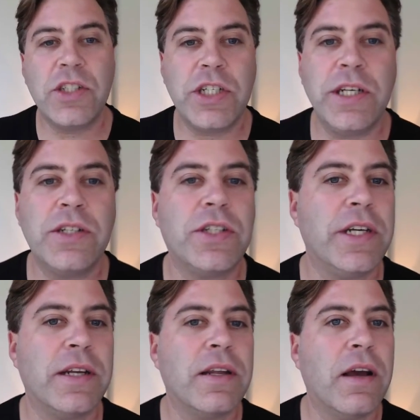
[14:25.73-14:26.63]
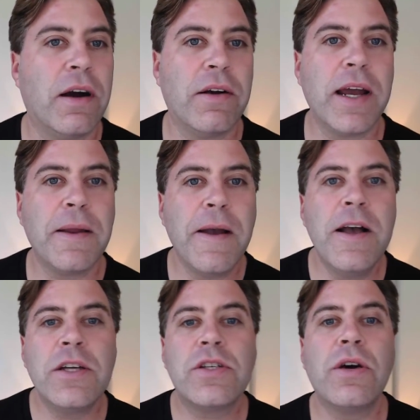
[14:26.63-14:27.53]
cheat sheet. All right.
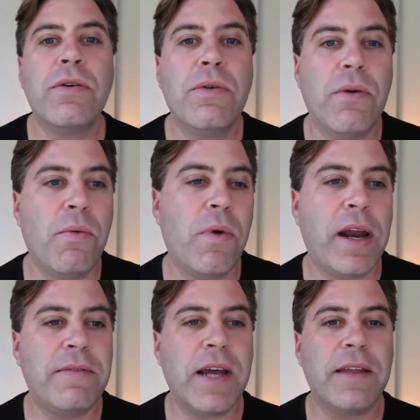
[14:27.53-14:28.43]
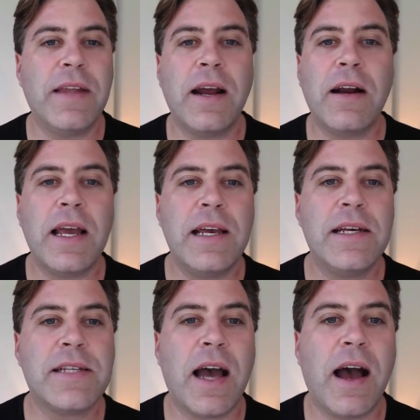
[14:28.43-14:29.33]
So what I've done there
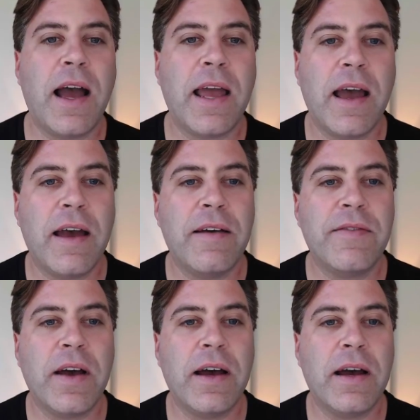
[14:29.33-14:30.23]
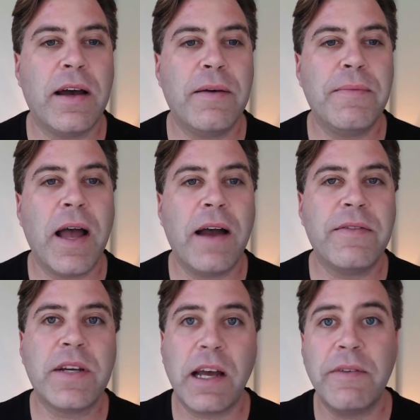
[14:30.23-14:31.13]
is I've
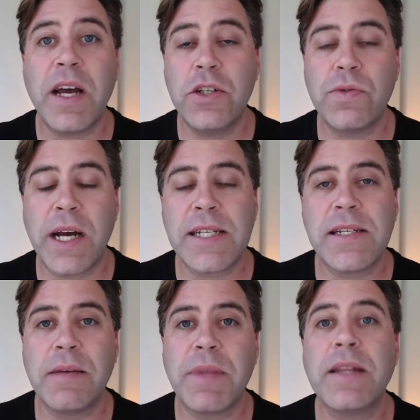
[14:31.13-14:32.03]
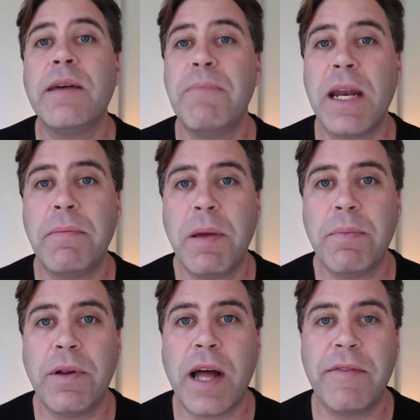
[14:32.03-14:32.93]
kind of addressed something that many
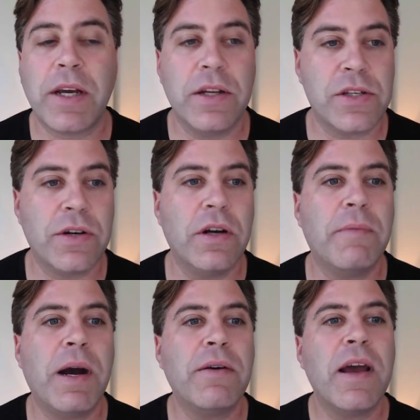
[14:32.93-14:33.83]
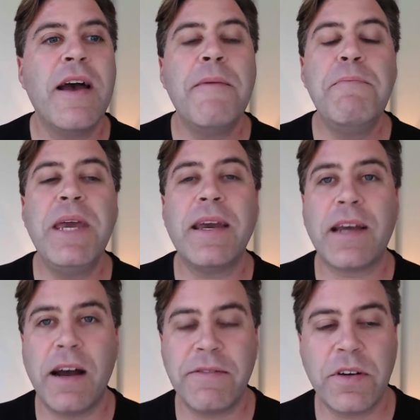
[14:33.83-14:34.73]
people have a concern about, being
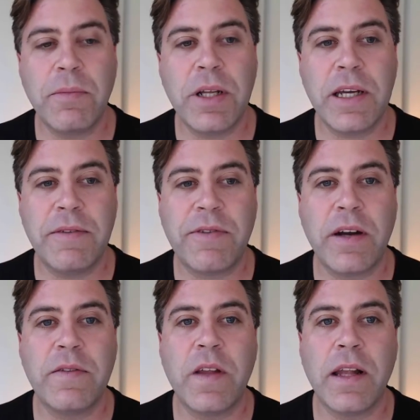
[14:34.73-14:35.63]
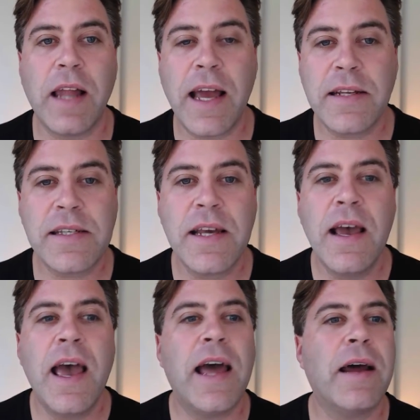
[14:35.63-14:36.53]
comfortable in front of the lens.
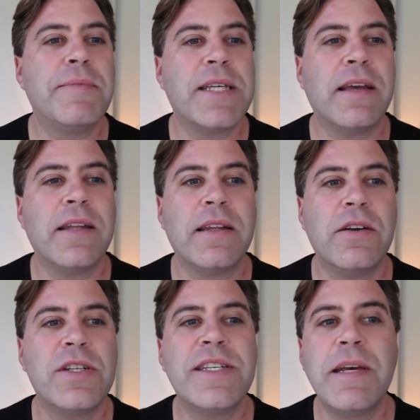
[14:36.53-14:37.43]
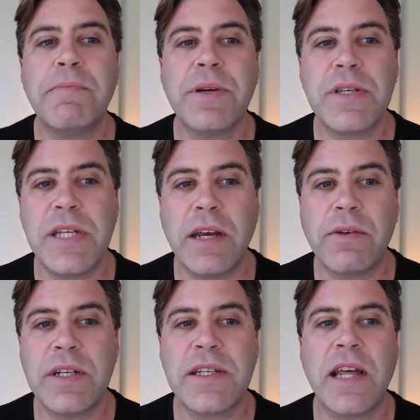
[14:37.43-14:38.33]
And I'm saying that there's simple
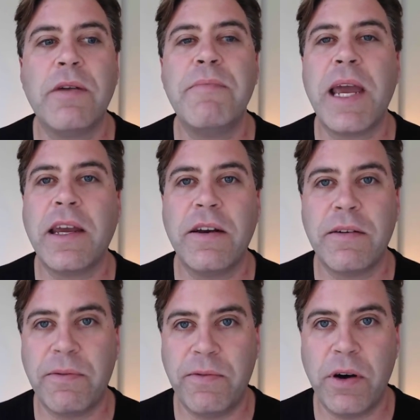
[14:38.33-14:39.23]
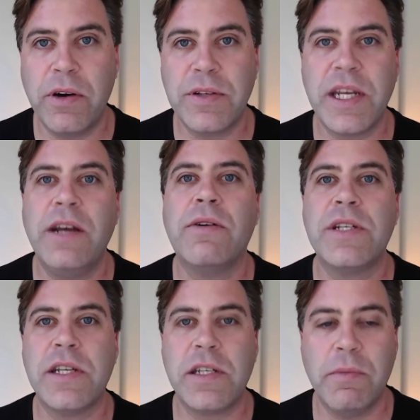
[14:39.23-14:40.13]
secrets that'll make your photos
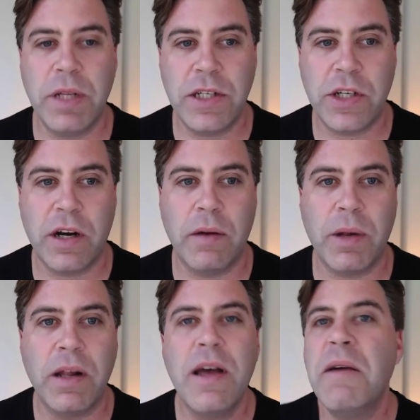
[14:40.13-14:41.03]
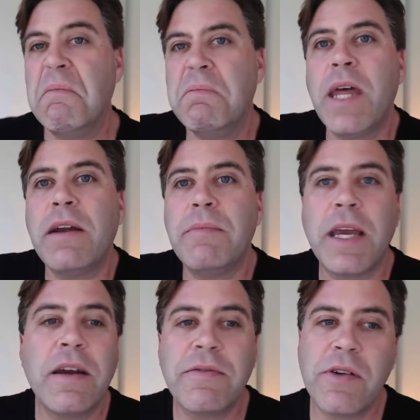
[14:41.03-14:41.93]
irresistibly shareable. That'll
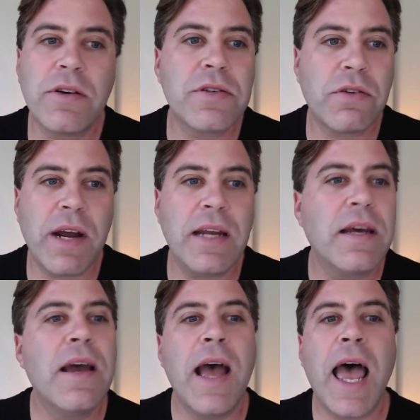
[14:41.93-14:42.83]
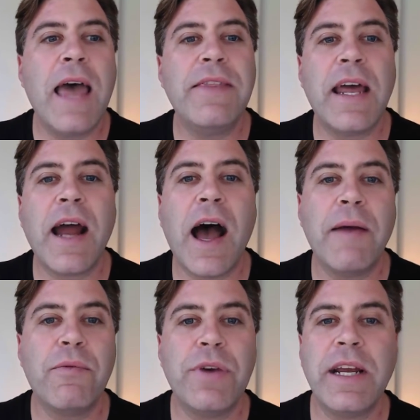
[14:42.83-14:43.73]
make your photos great. And then
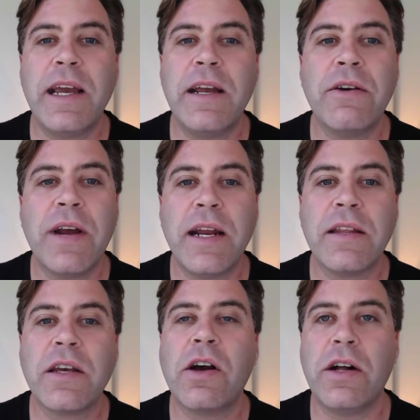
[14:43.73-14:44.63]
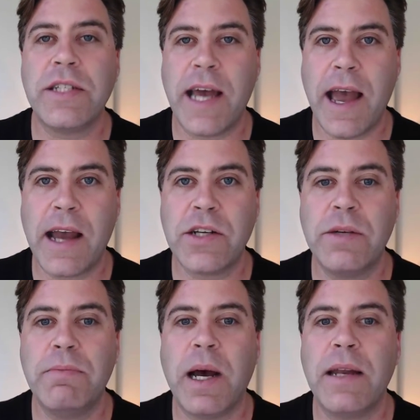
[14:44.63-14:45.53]
I'm reiterating the call to
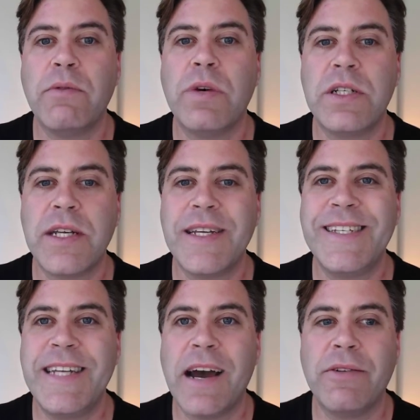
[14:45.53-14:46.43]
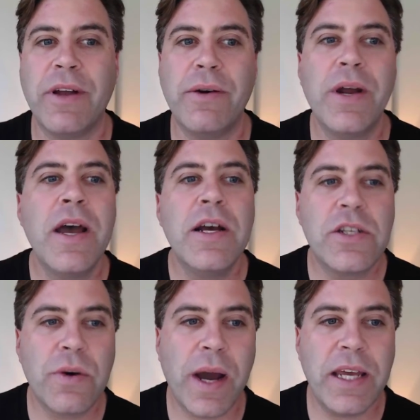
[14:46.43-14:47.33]
action button, which says download.
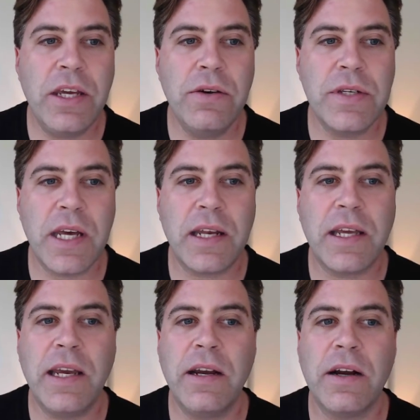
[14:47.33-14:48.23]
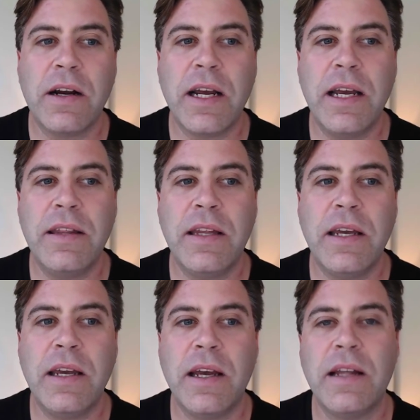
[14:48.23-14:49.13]
So I use it here in
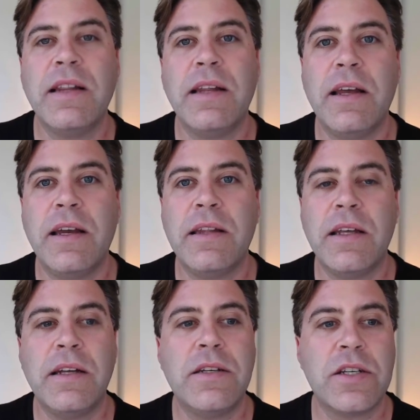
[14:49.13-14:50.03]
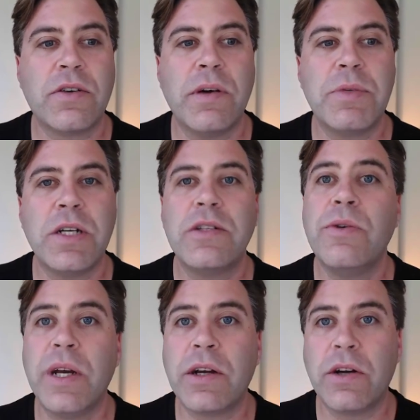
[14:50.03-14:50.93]
the description
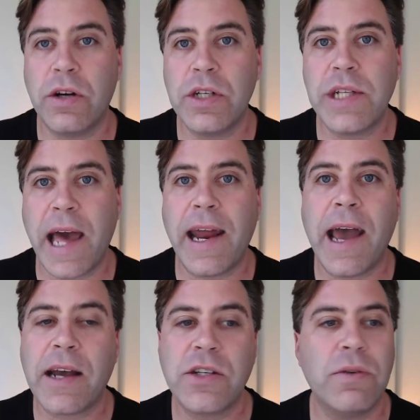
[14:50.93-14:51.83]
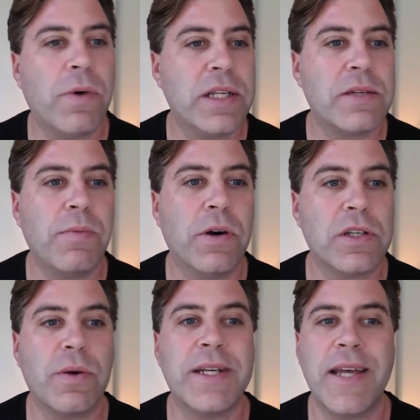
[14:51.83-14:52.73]
to encourage that action once more.
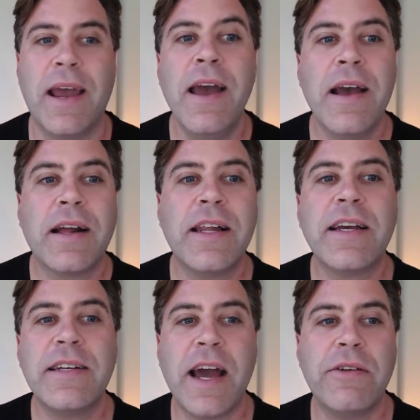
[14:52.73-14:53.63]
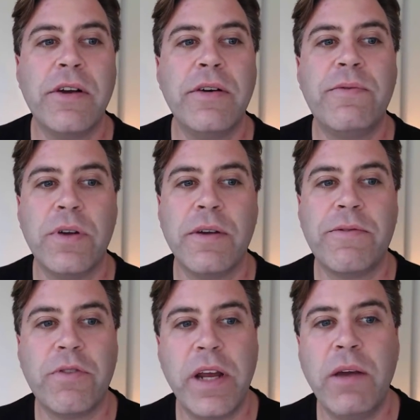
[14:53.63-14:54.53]
So I say, click download for the
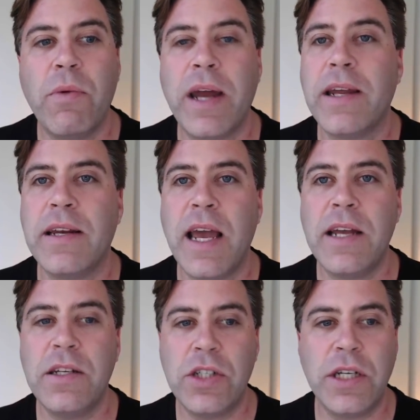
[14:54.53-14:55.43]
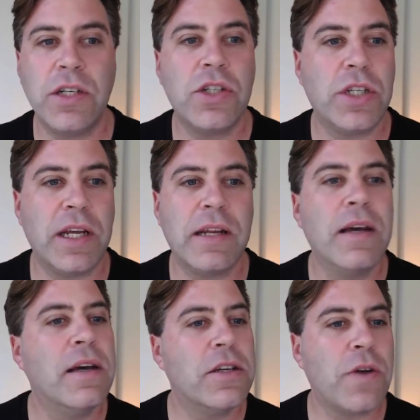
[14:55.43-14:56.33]
free wedding day cheat sheet.
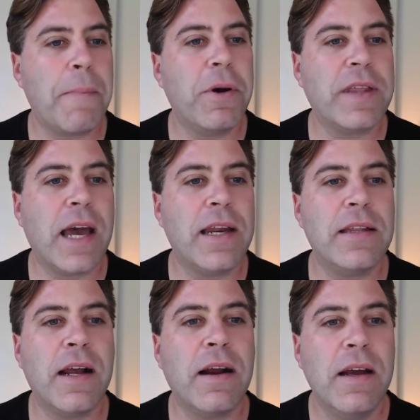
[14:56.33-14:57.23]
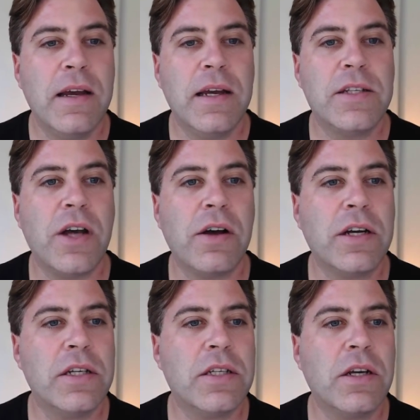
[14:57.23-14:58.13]
So I put that in there, It's all
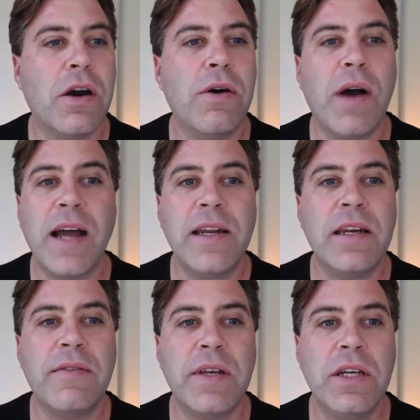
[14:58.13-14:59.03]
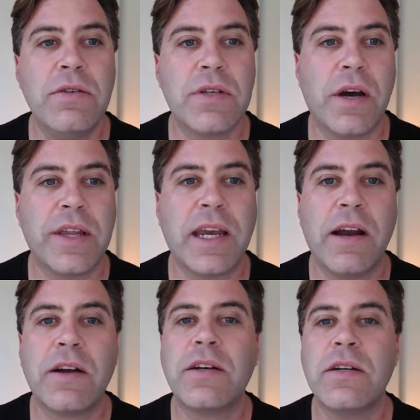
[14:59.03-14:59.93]
good to go. I didn't even use all the
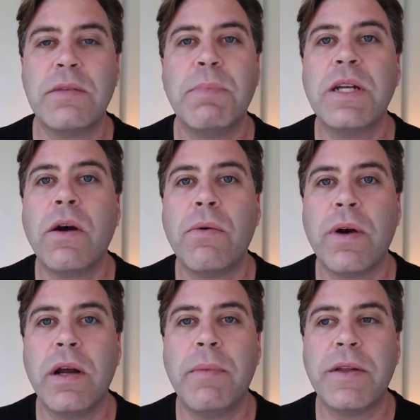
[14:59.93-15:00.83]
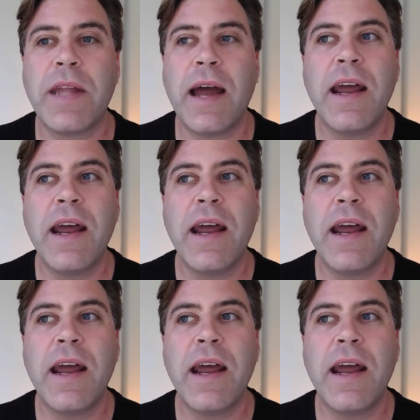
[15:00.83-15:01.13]
characters, but don't worry about that.